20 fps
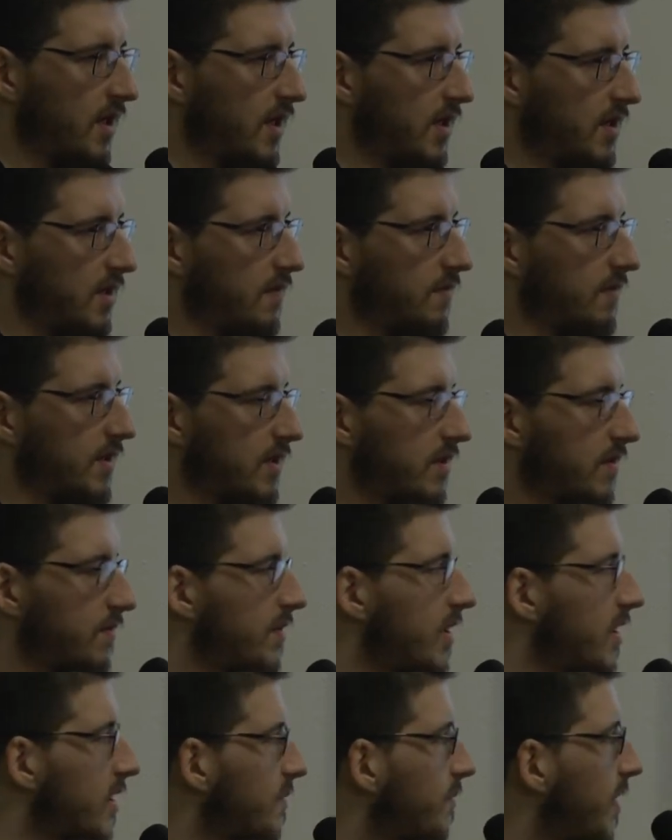as it was to
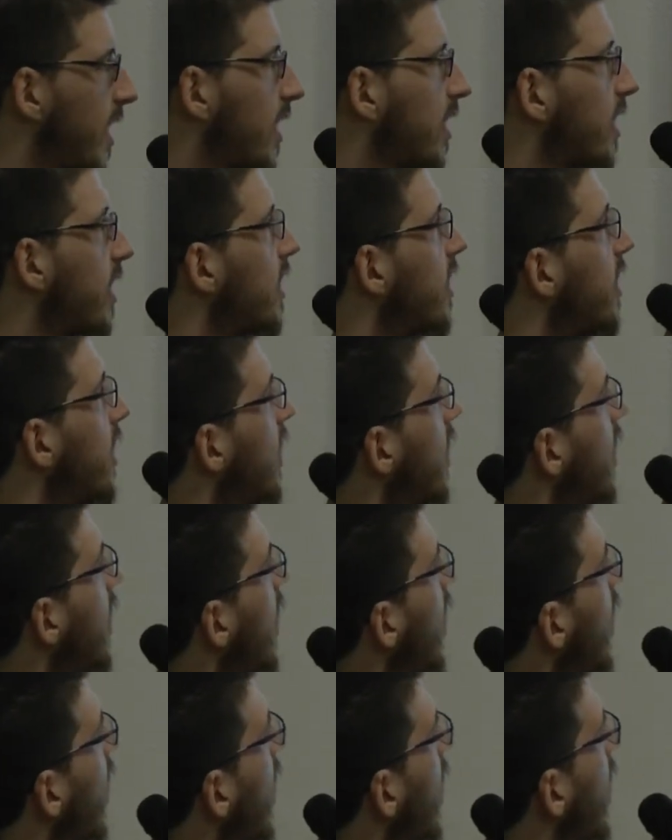be expected,
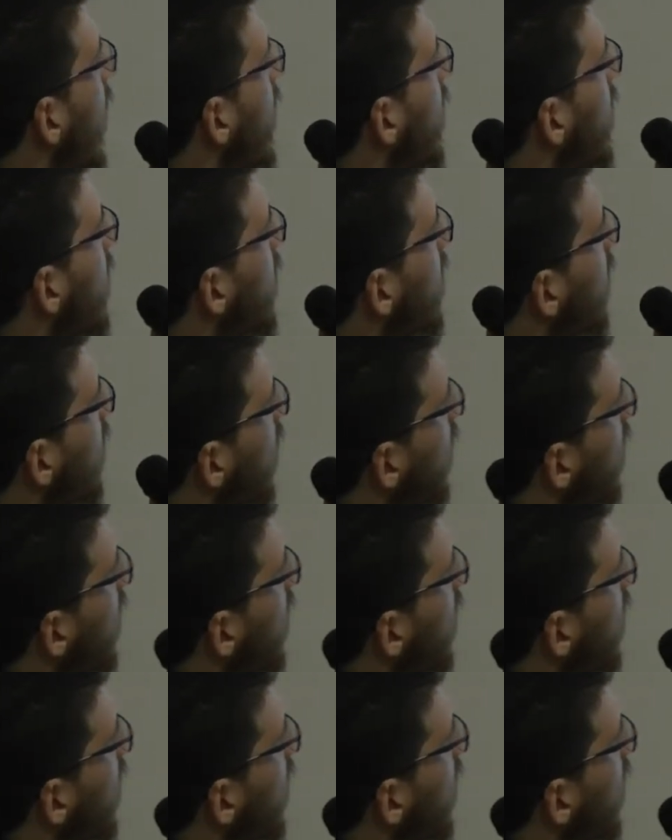and